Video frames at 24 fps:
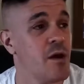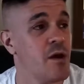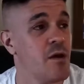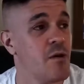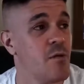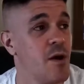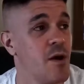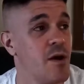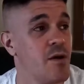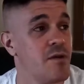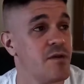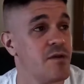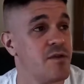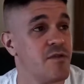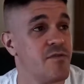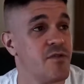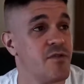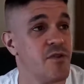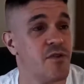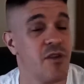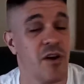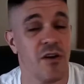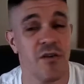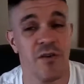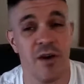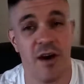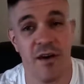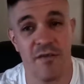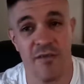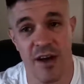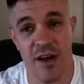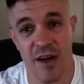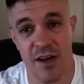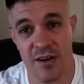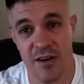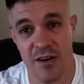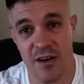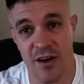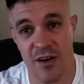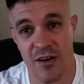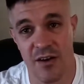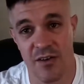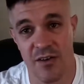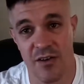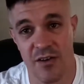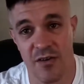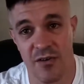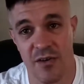Whereas if you don't have a head
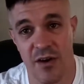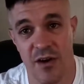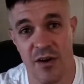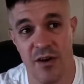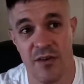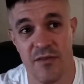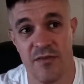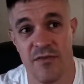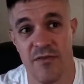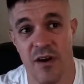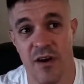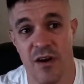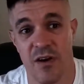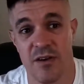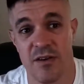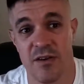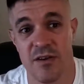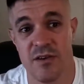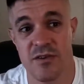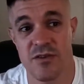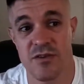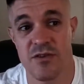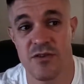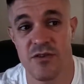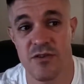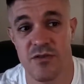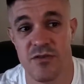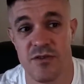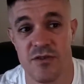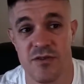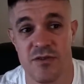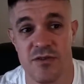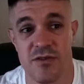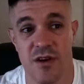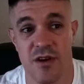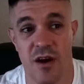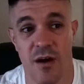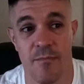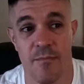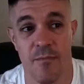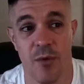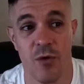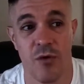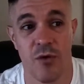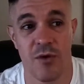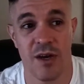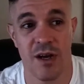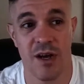guard on, I find that students are
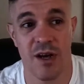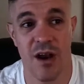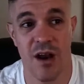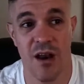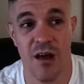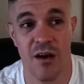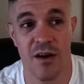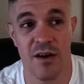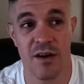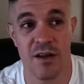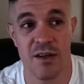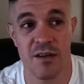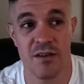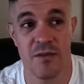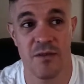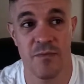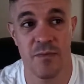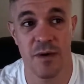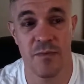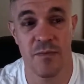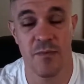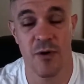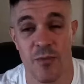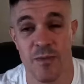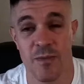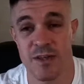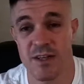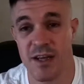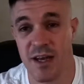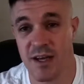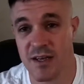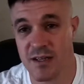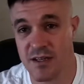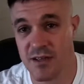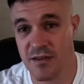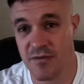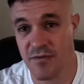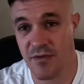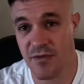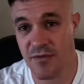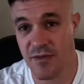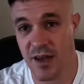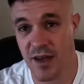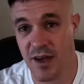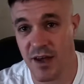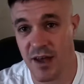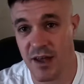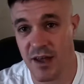more inclined to be protective of
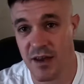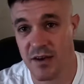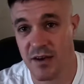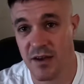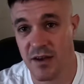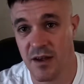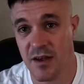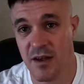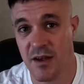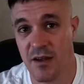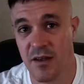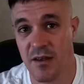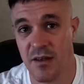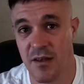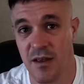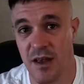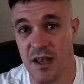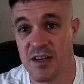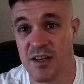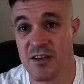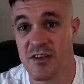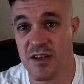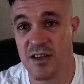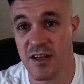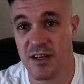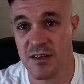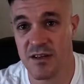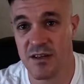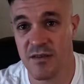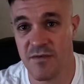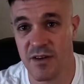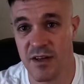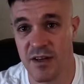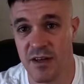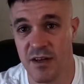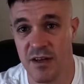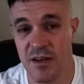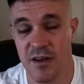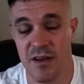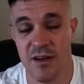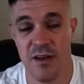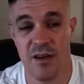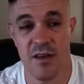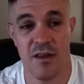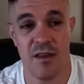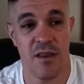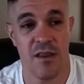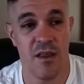their head instinctively.
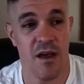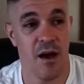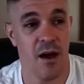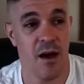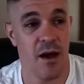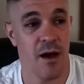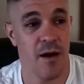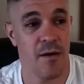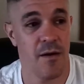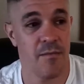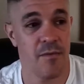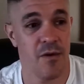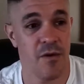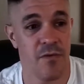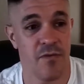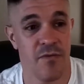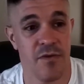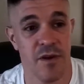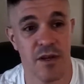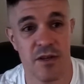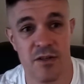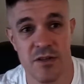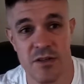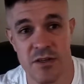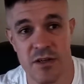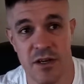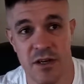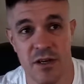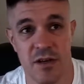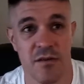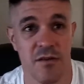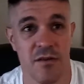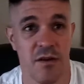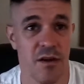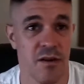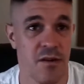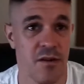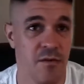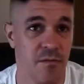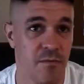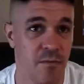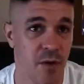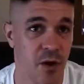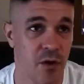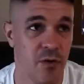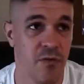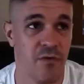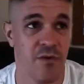You're flinching and you're
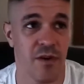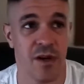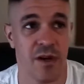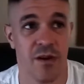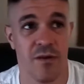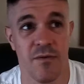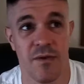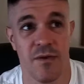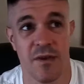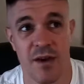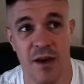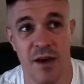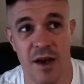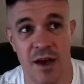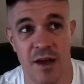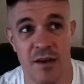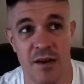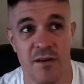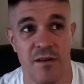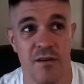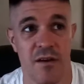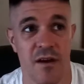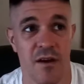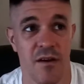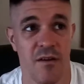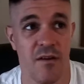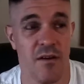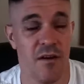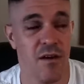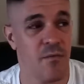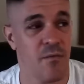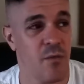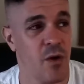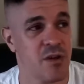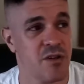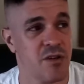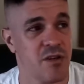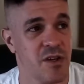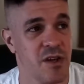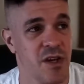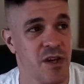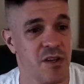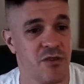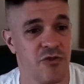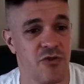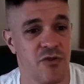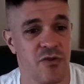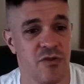moving with your head, and once I
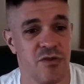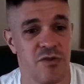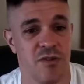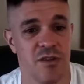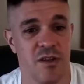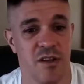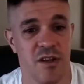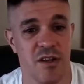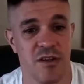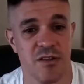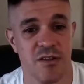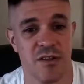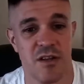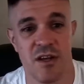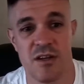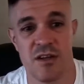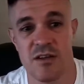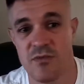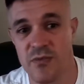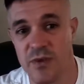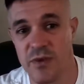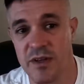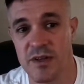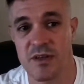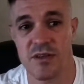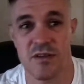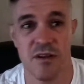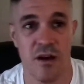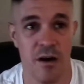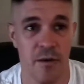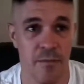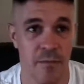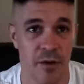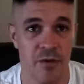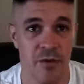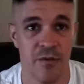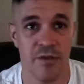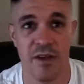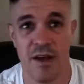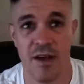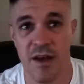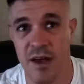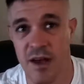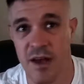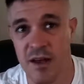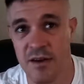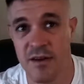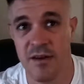get students to that stage where they start moving their
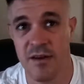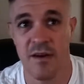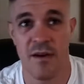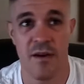head,